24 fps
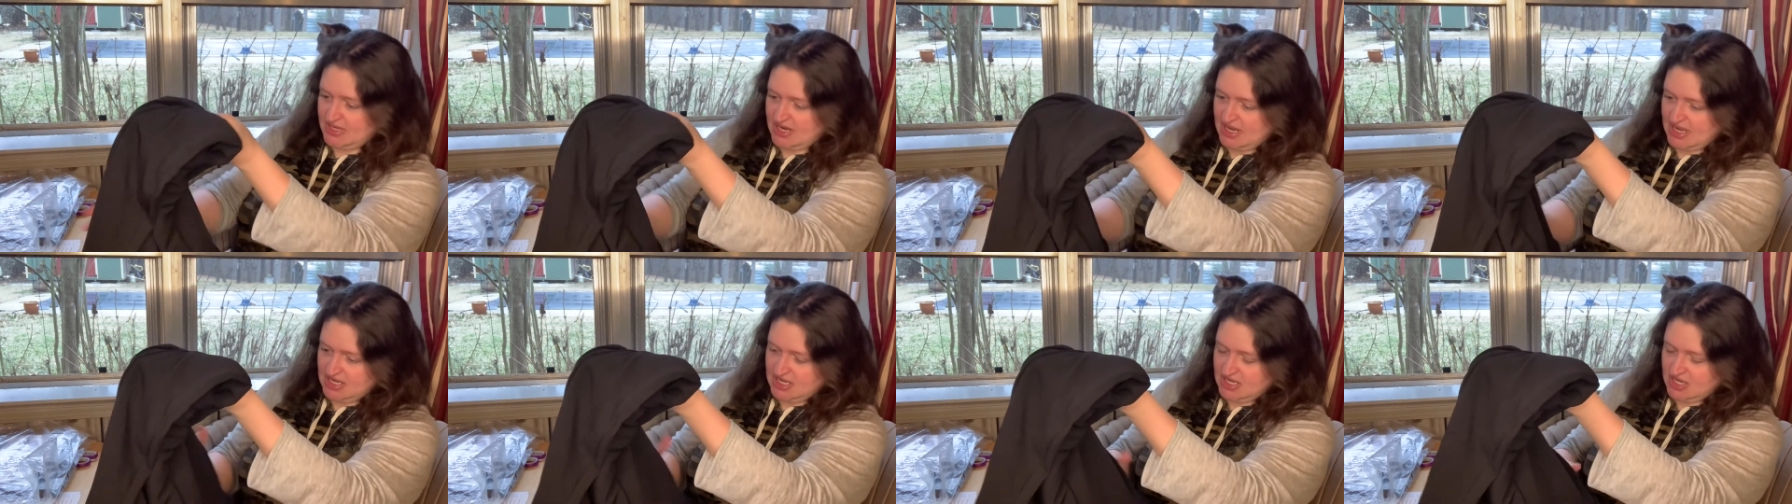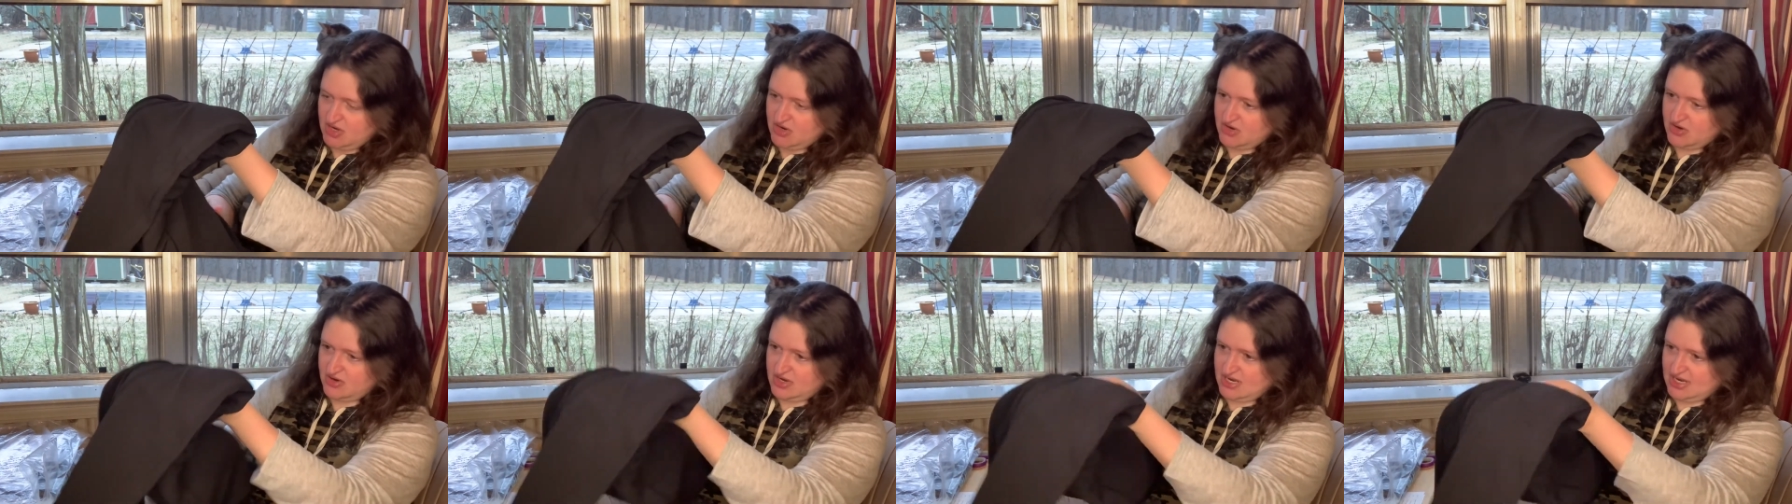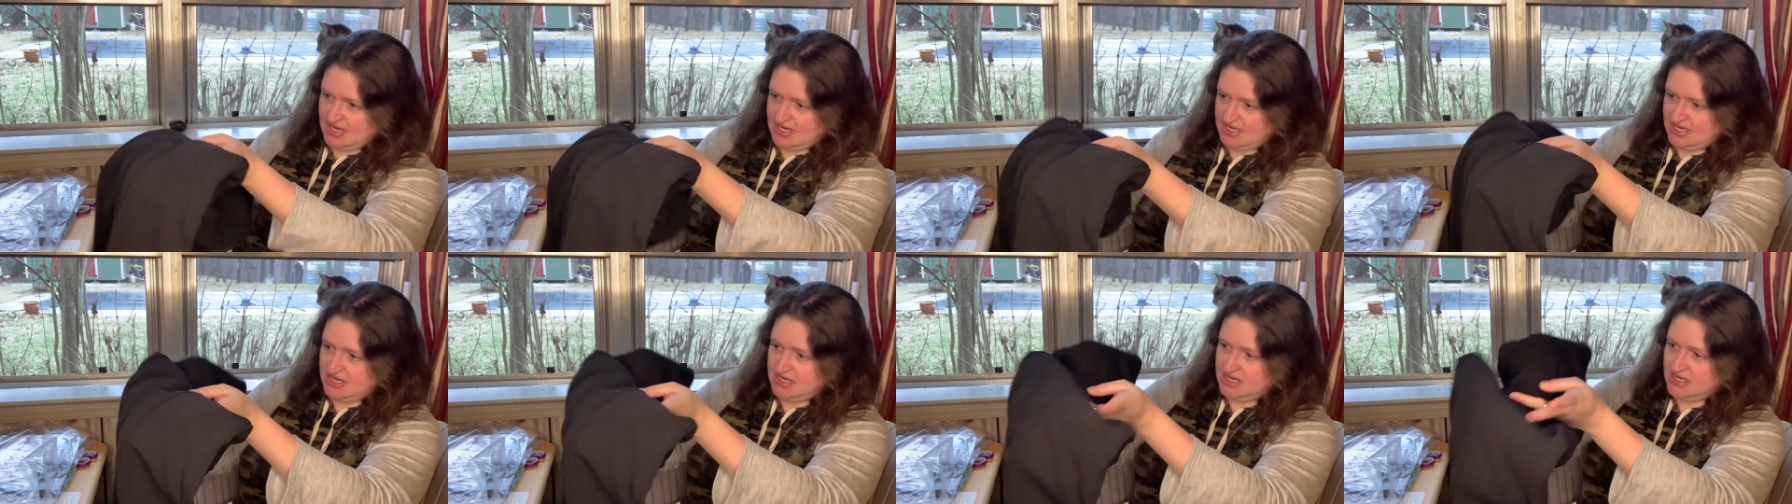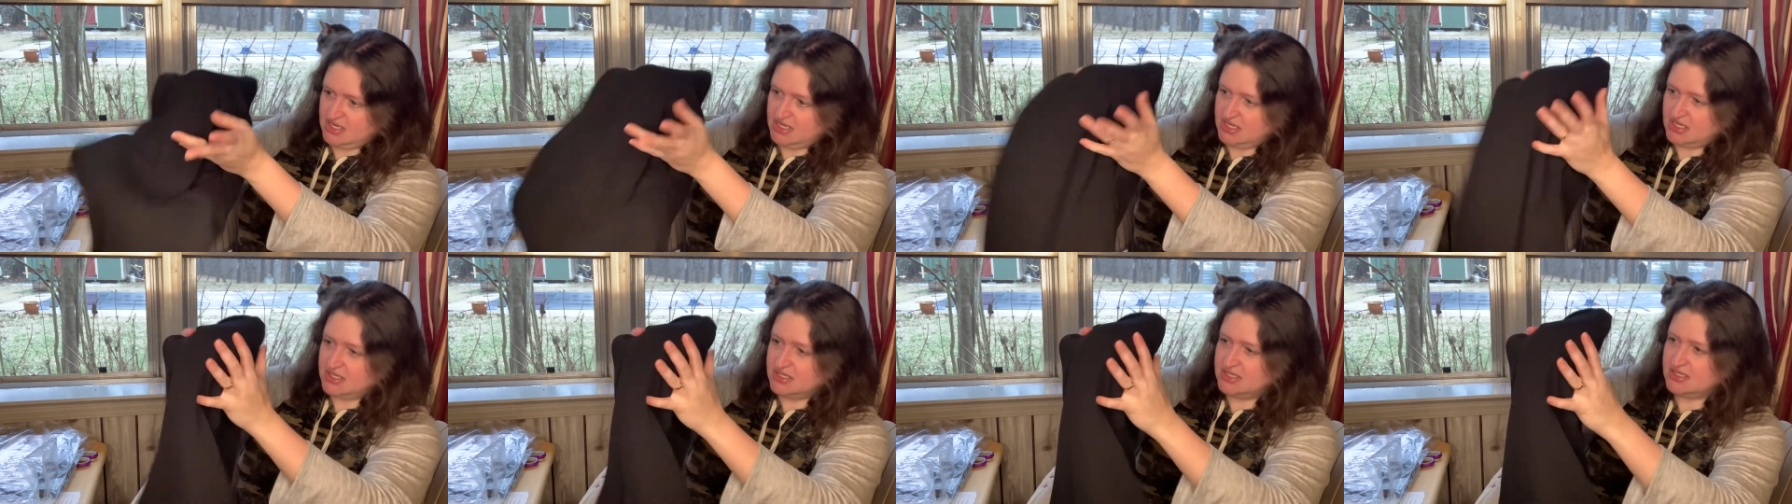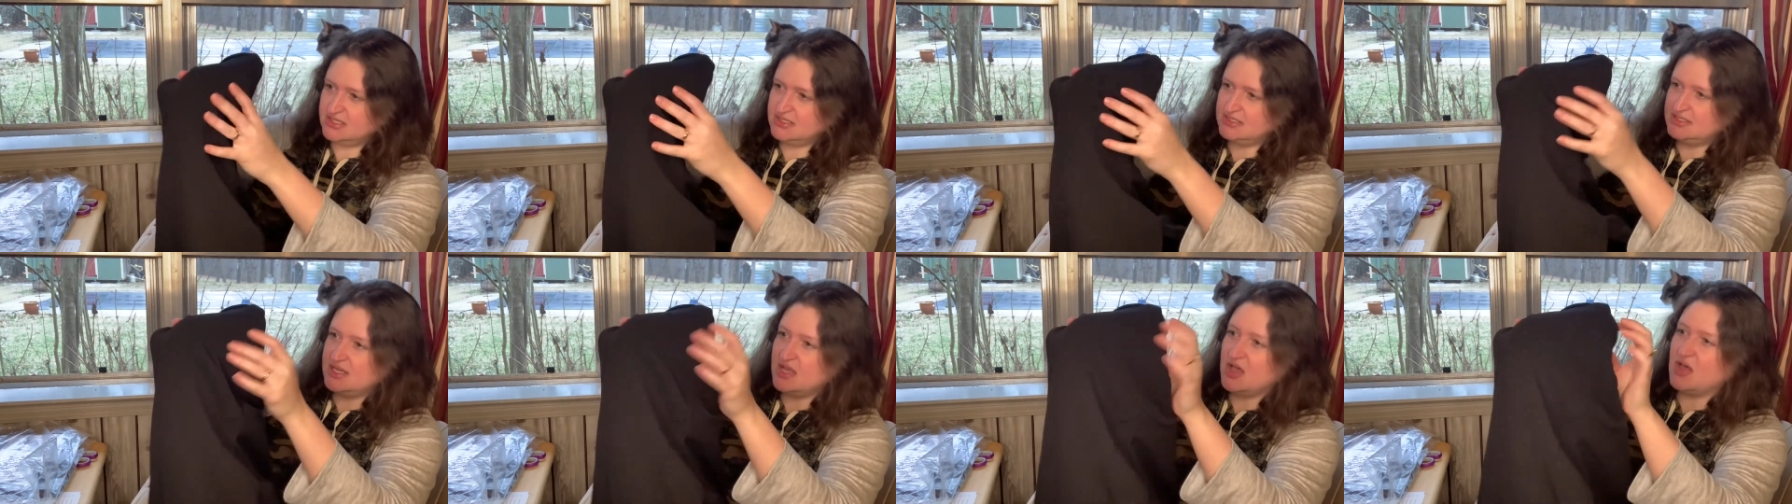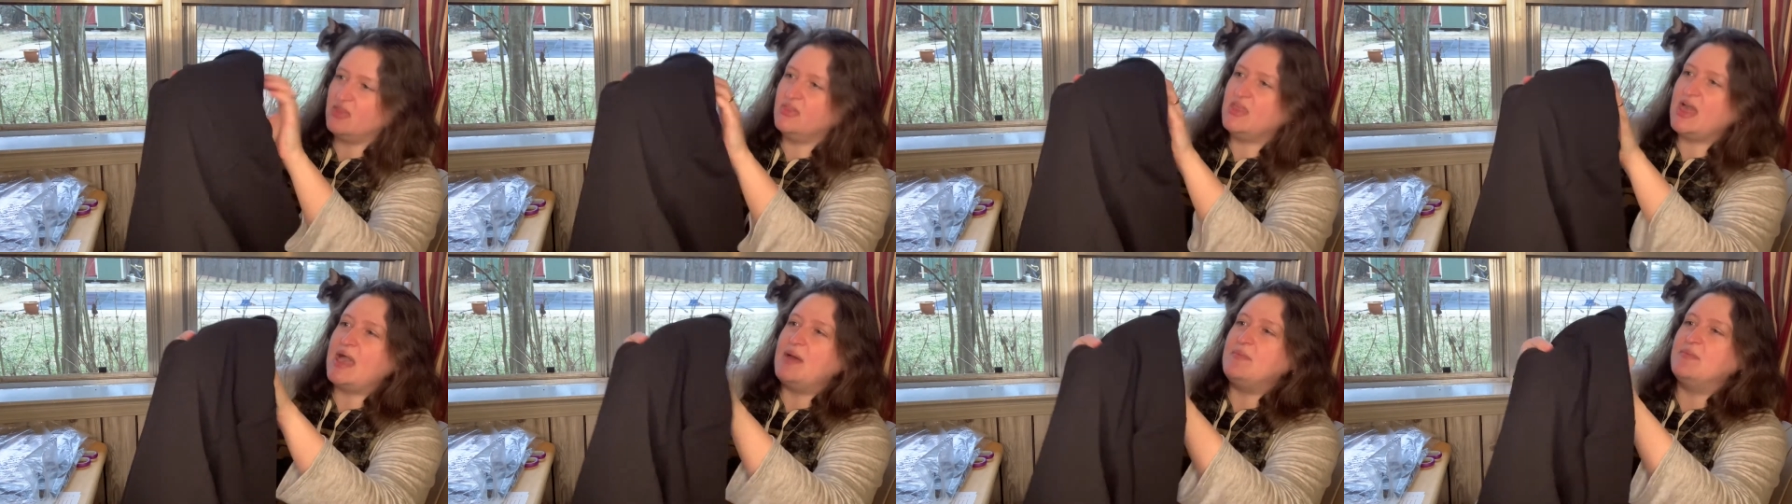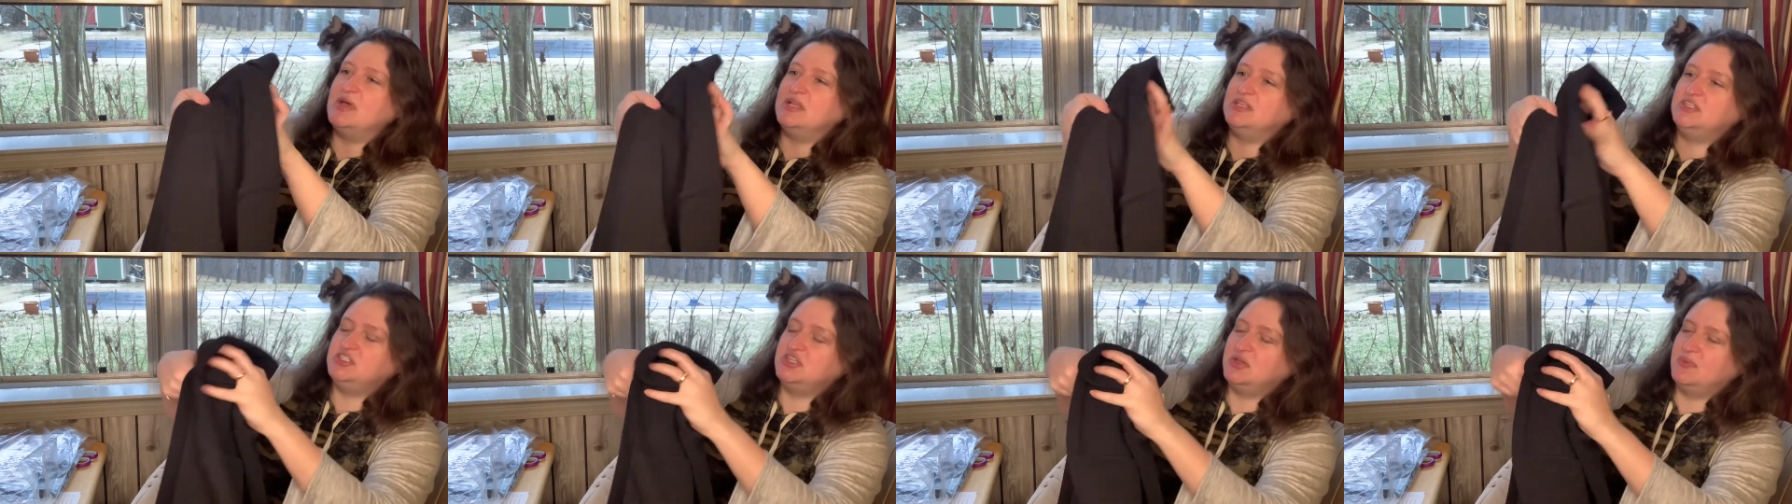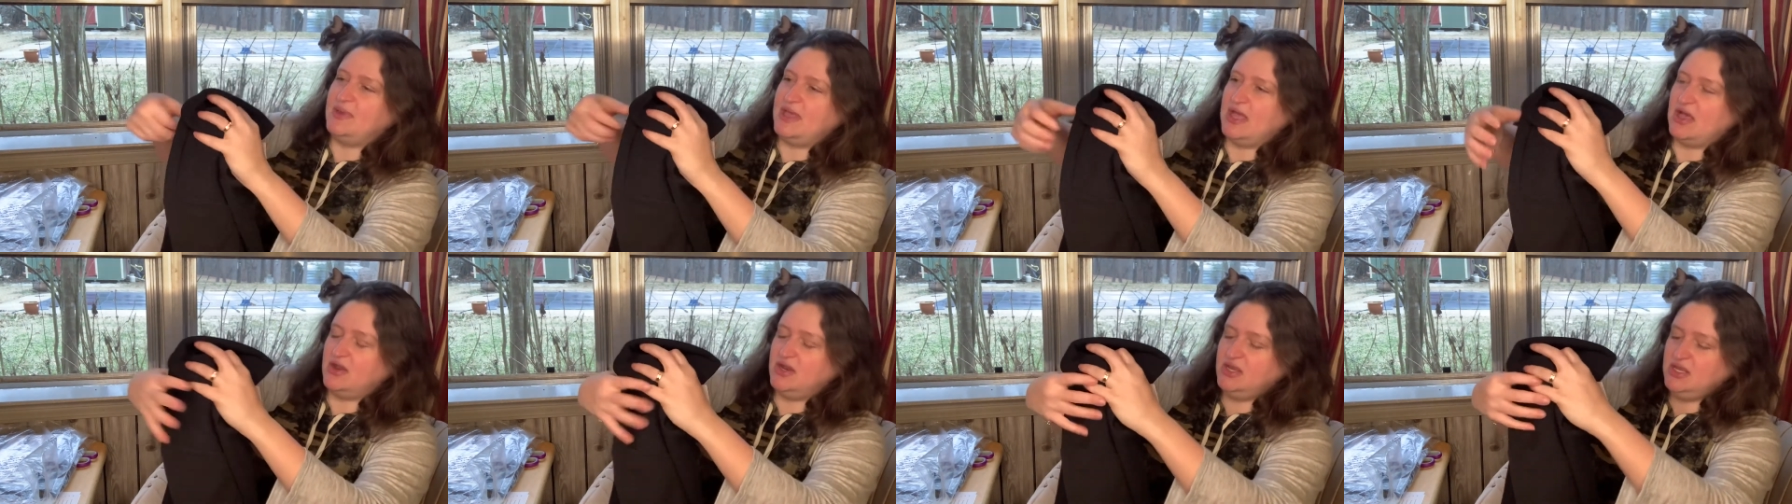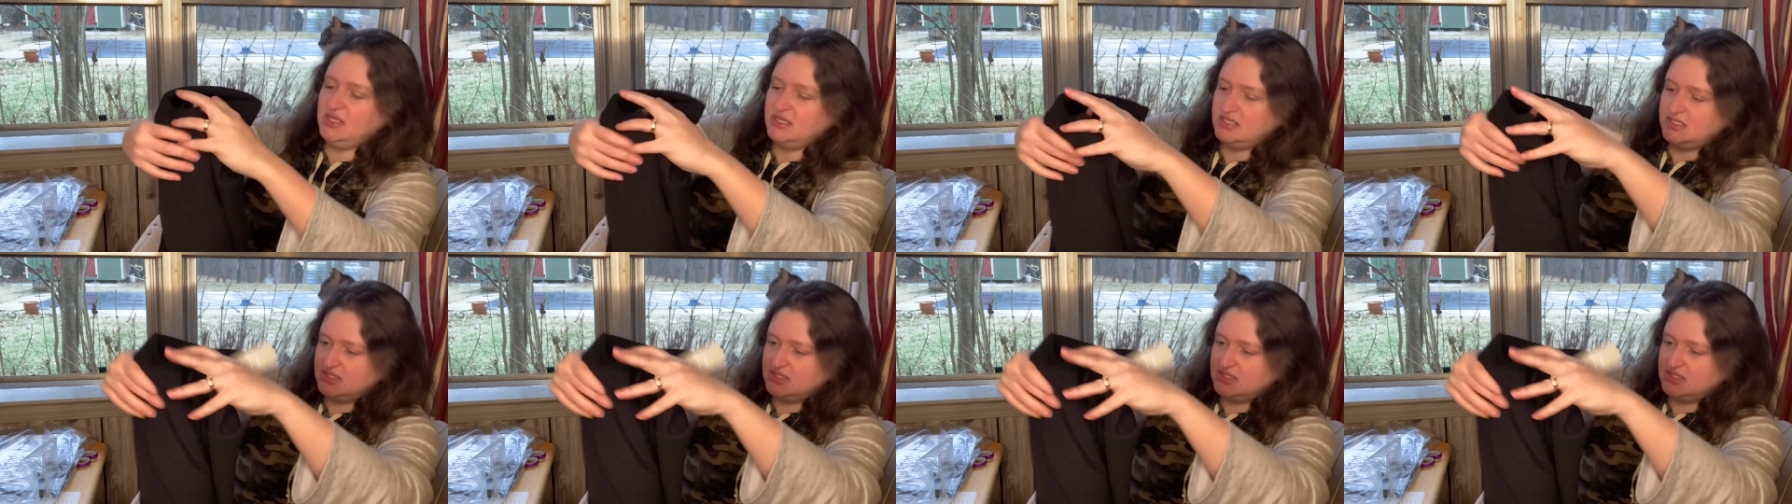I can already tell that much about it.